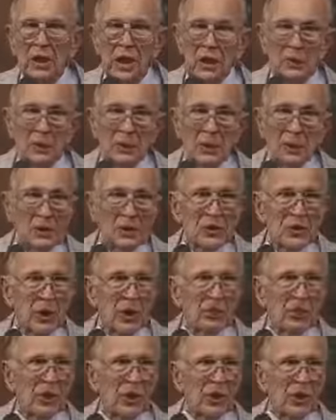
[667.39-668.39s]
That's been
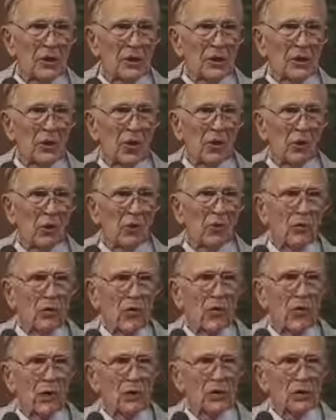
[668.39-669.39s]
several years ago, of
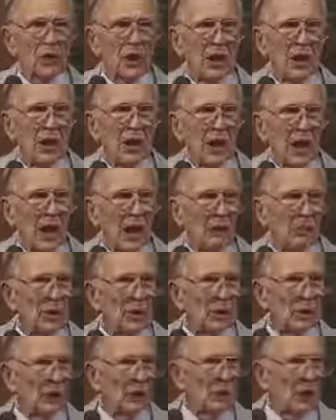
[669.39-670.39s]
course. I've
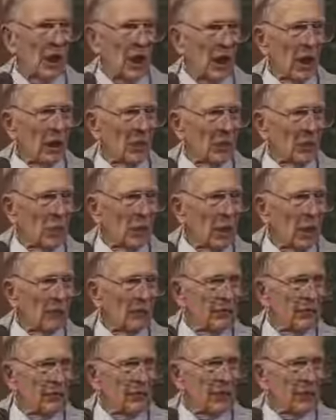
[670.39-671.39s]
been retired
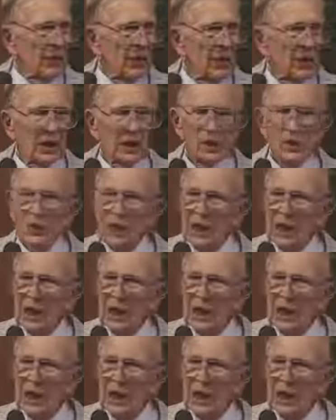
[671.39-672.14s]
quite a few years.